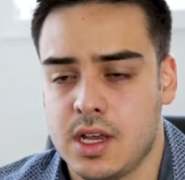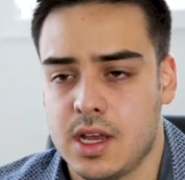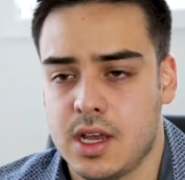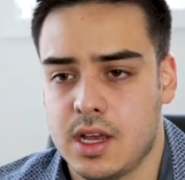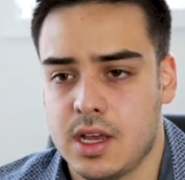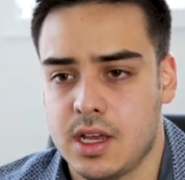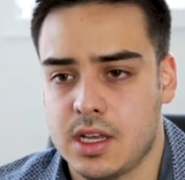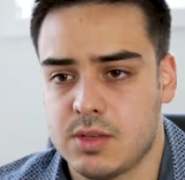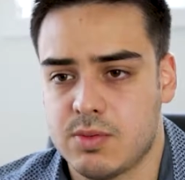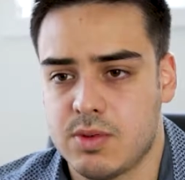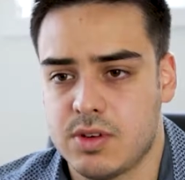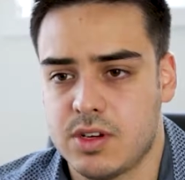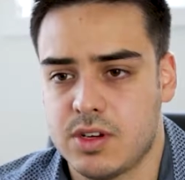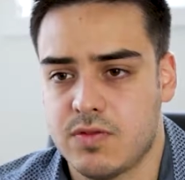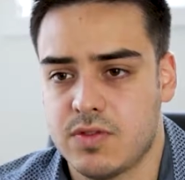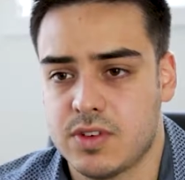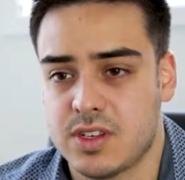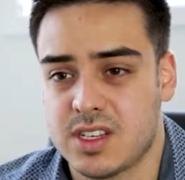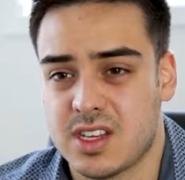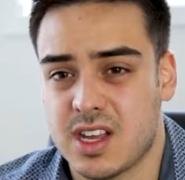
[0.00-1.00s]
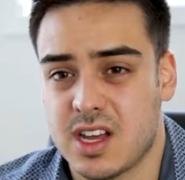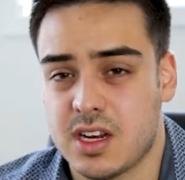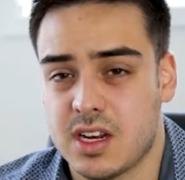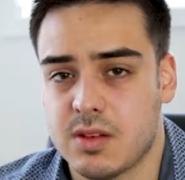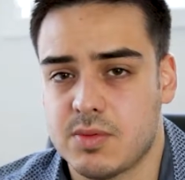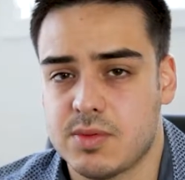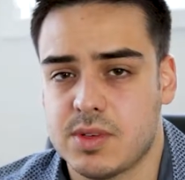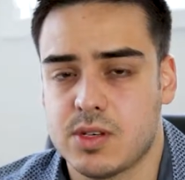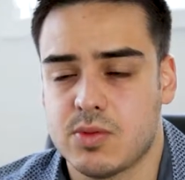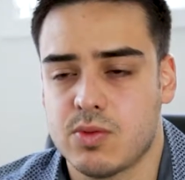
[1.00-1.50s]
especially for
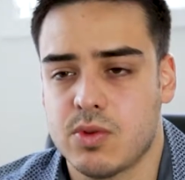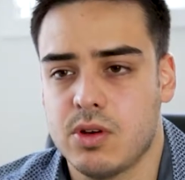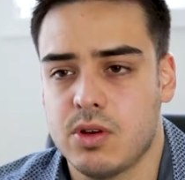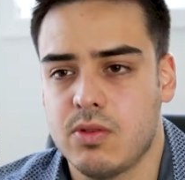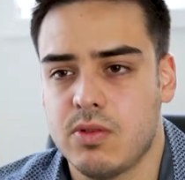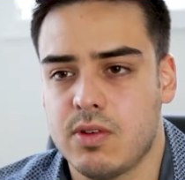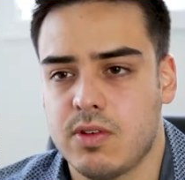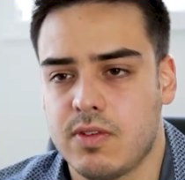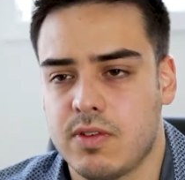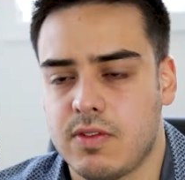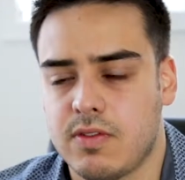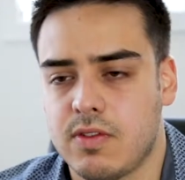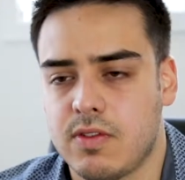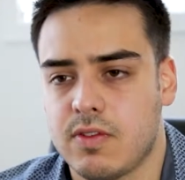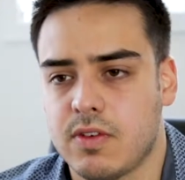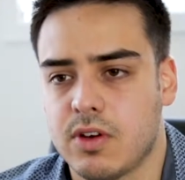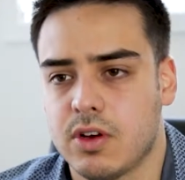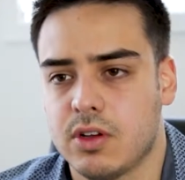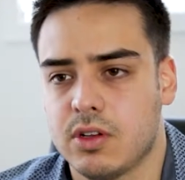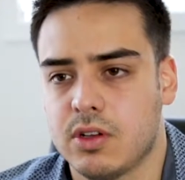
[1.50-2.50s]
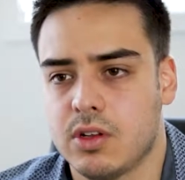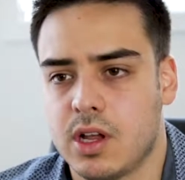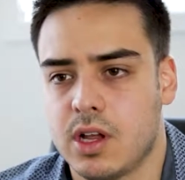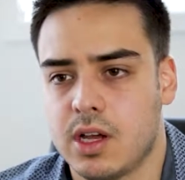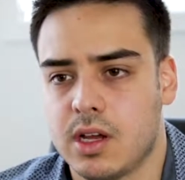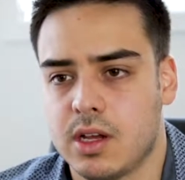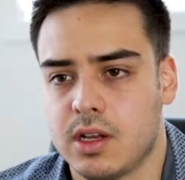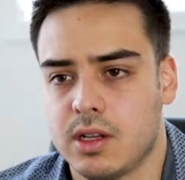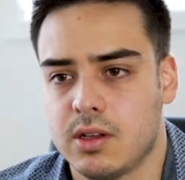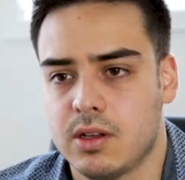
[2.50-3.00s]
startups as well. If you've got
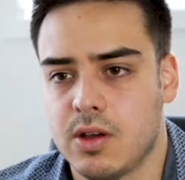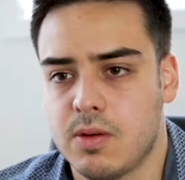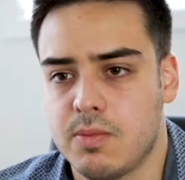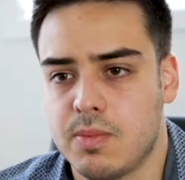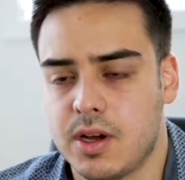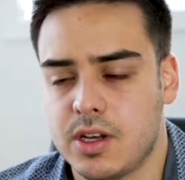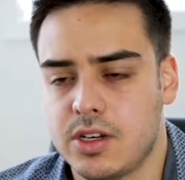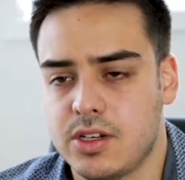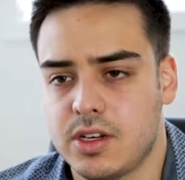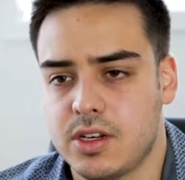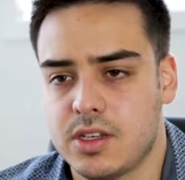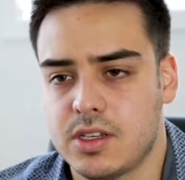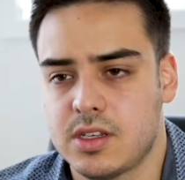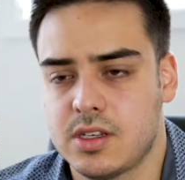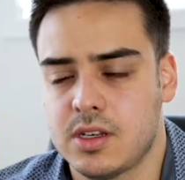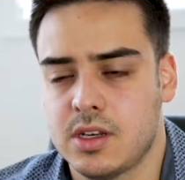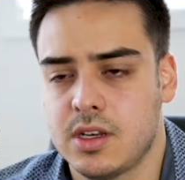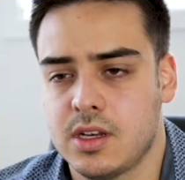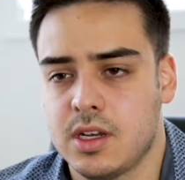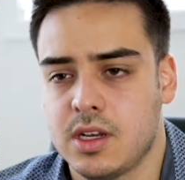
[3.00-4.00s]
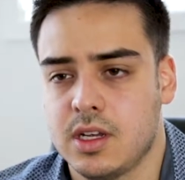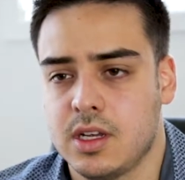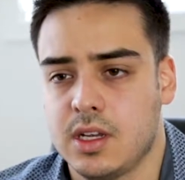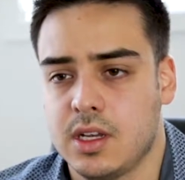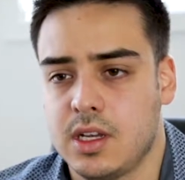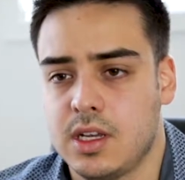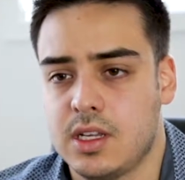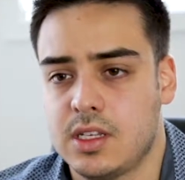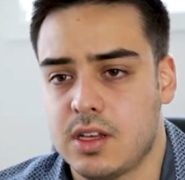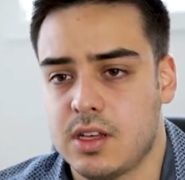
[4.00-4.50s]
low budgets,
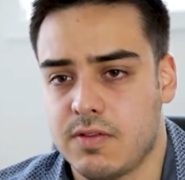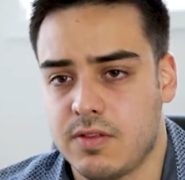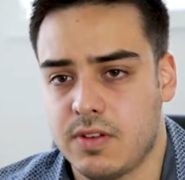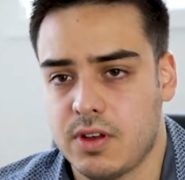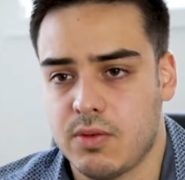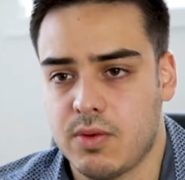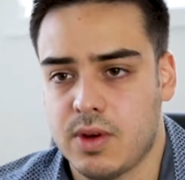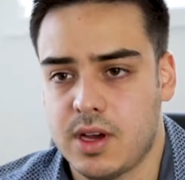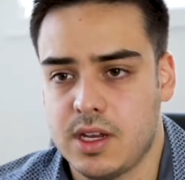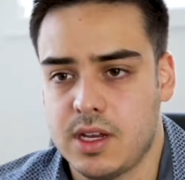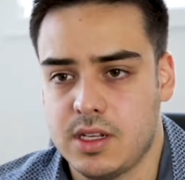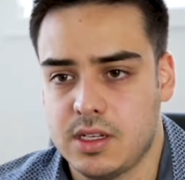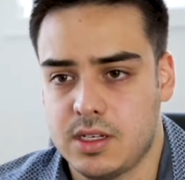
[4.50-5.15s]
it's definitely a way